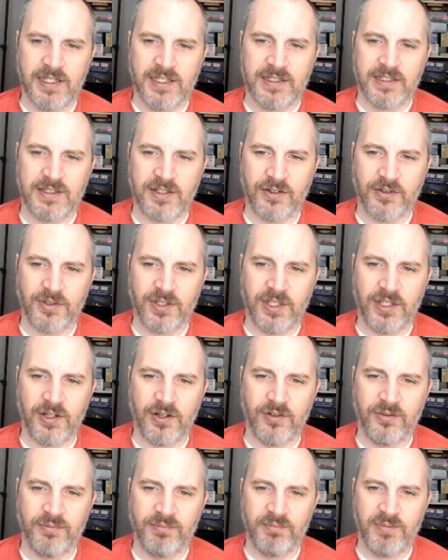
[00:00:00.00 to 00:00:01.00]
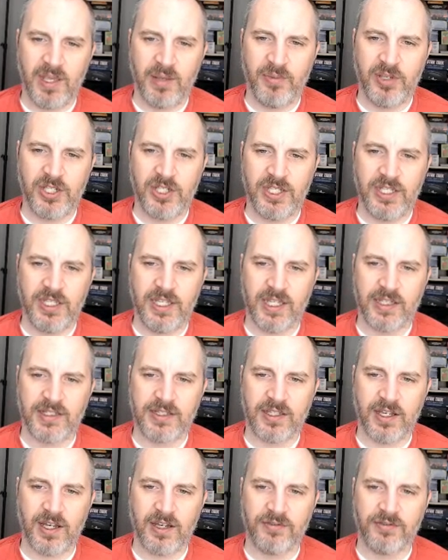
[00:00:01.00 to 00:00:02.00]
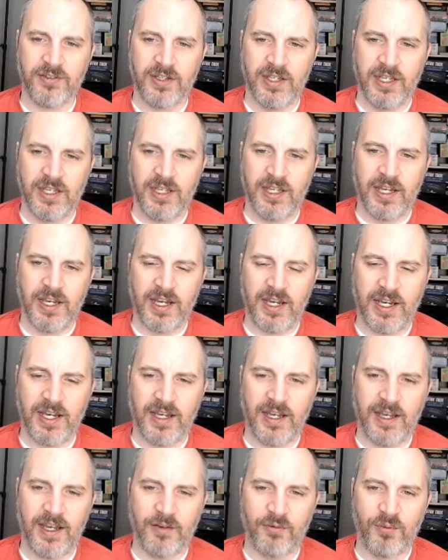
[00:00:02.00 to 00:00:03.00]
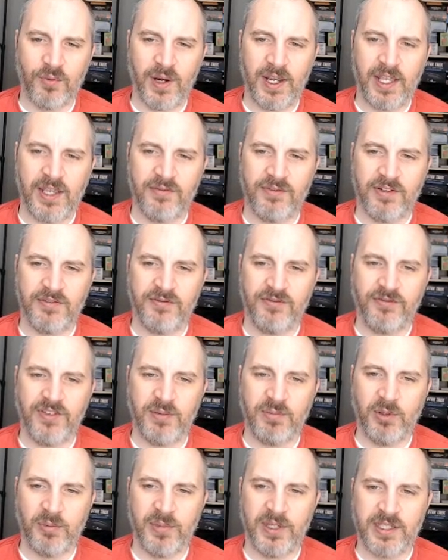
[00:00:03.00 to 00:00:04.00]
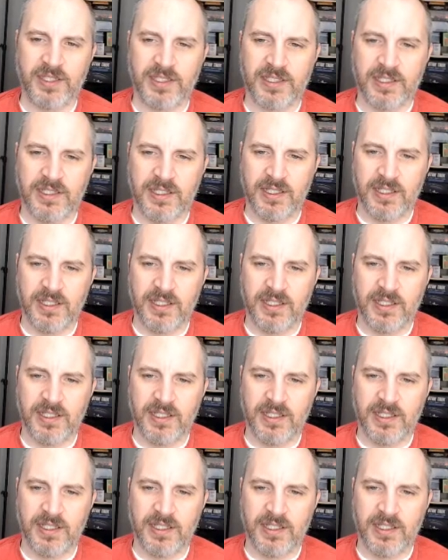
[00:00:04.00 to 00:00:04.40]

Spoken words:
So, you know, maybe she gets off a ray of enfeeblement.